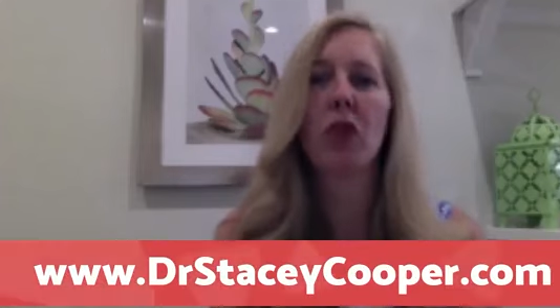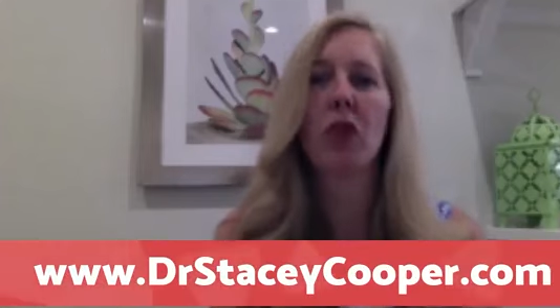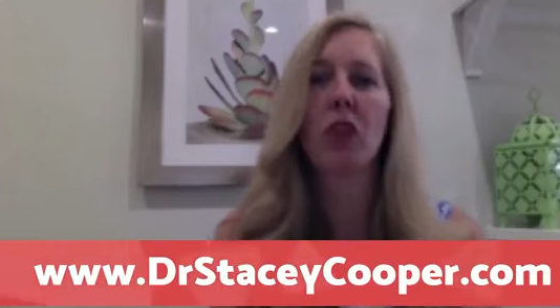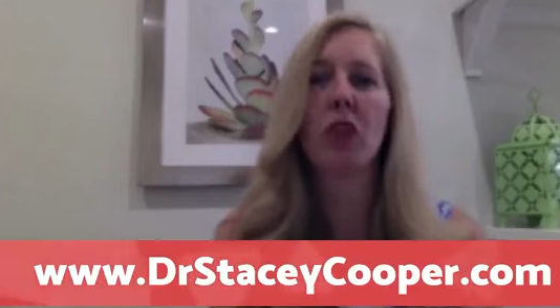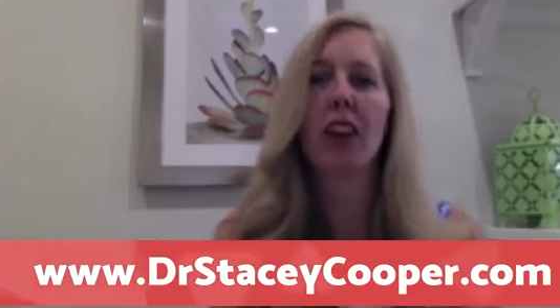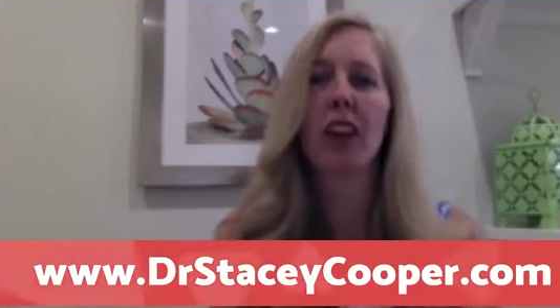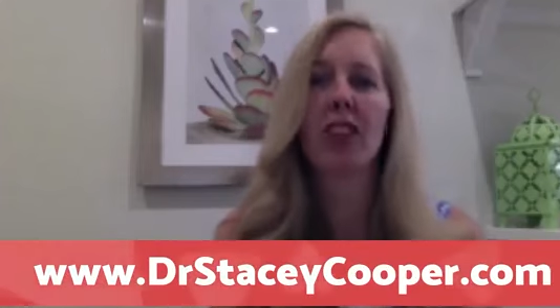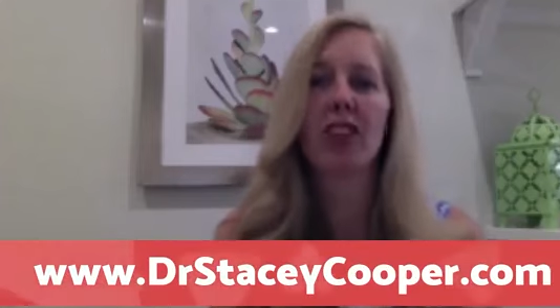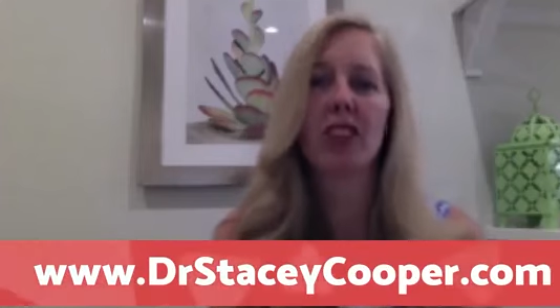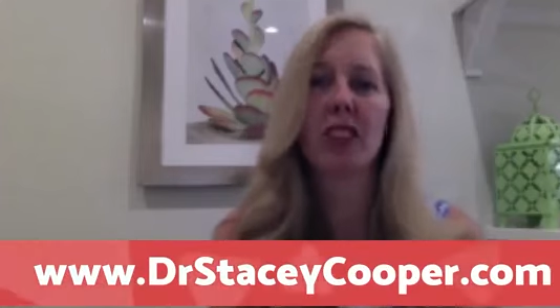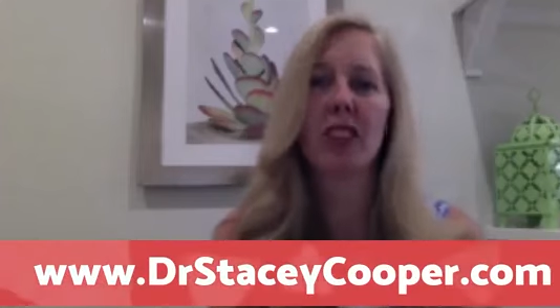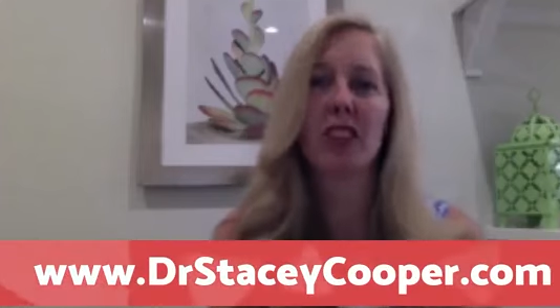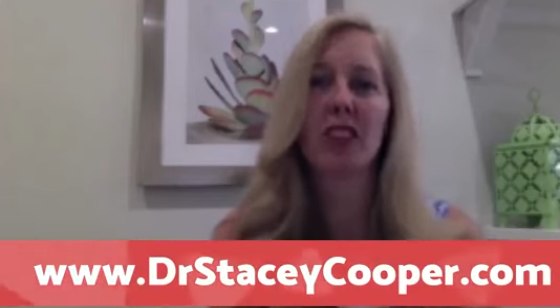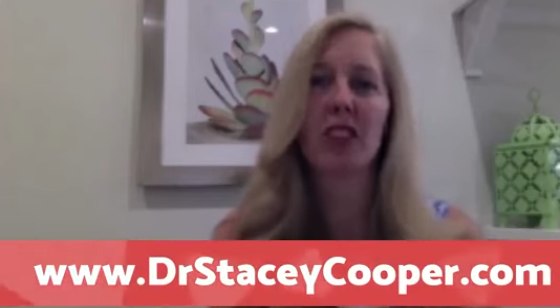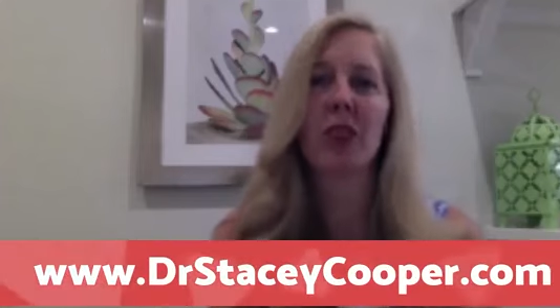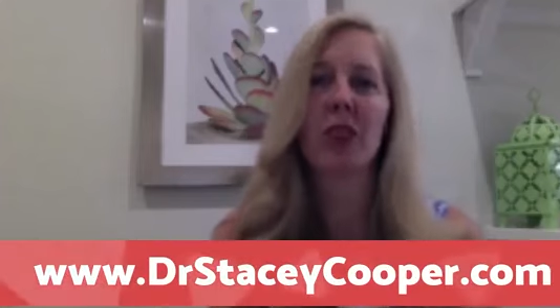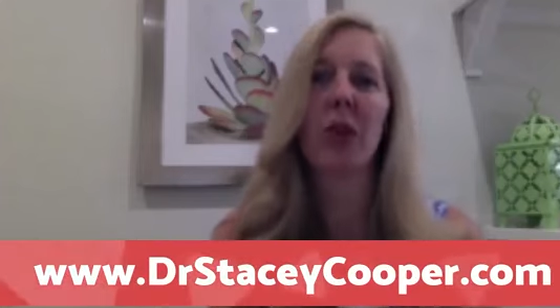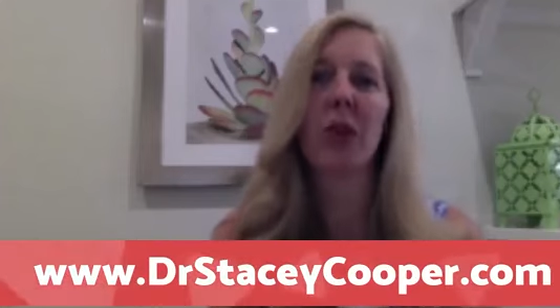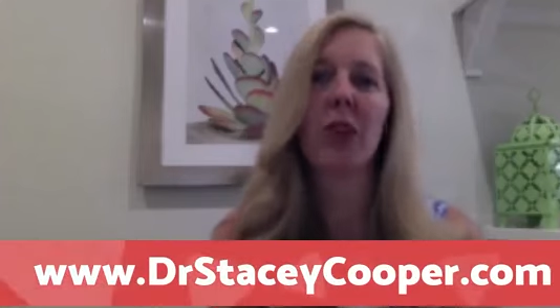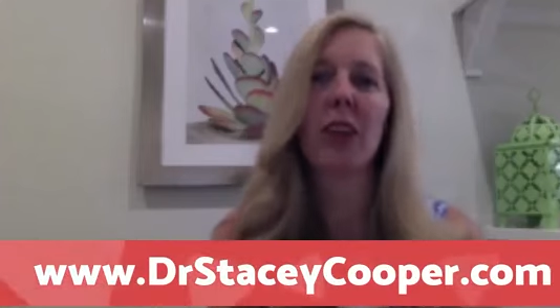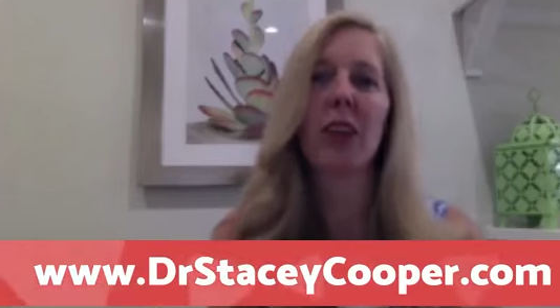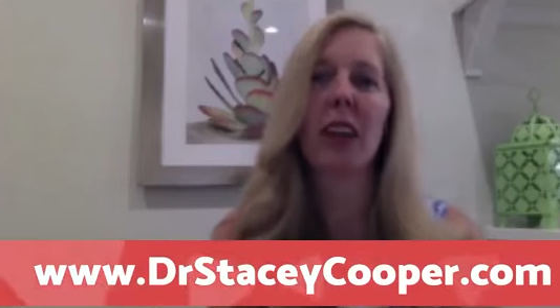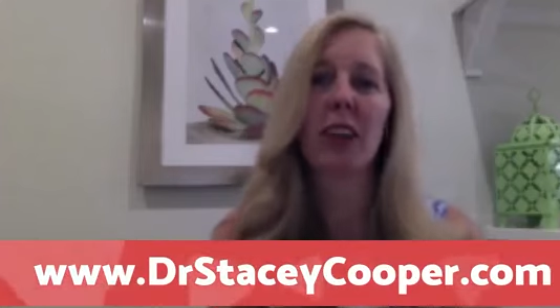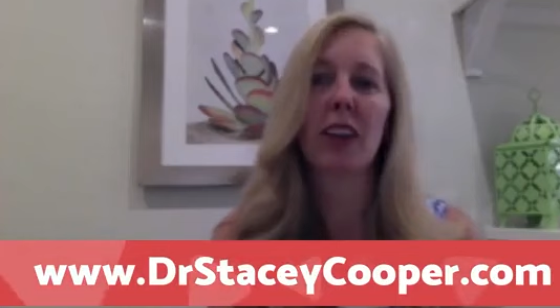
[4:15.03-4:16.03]
fresh and so
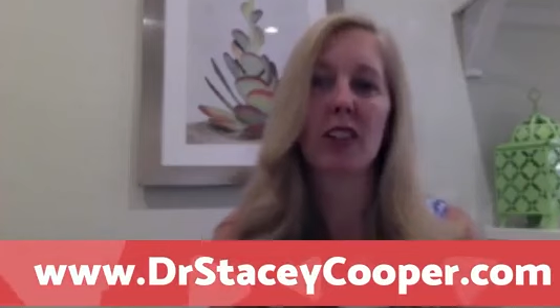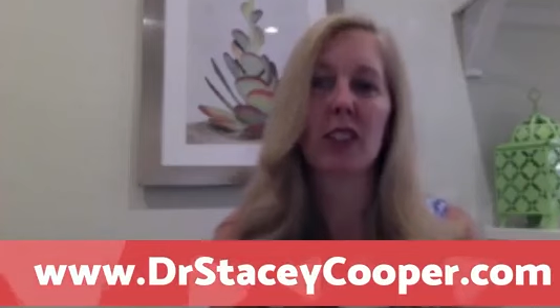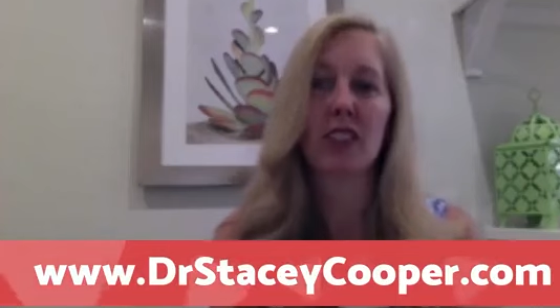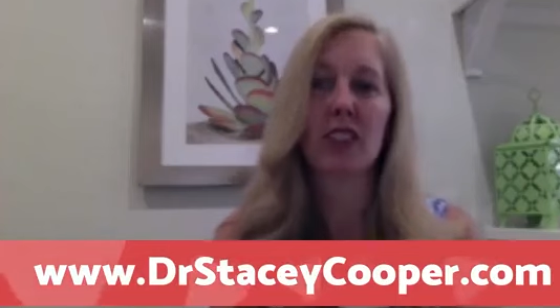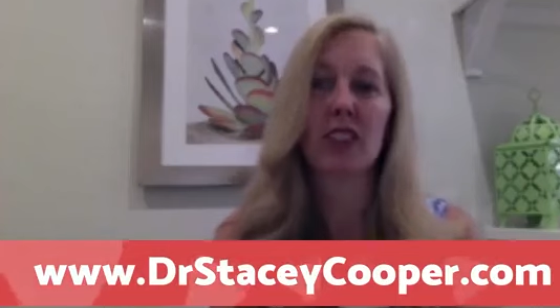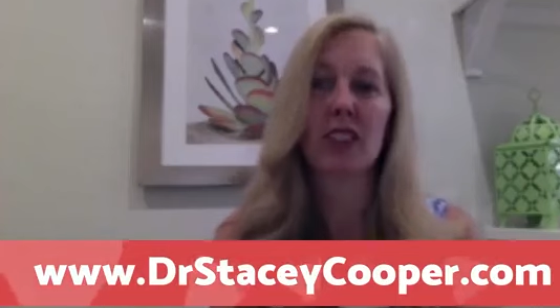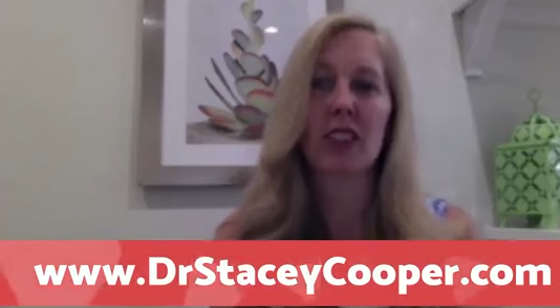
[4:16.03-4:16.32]
luscious.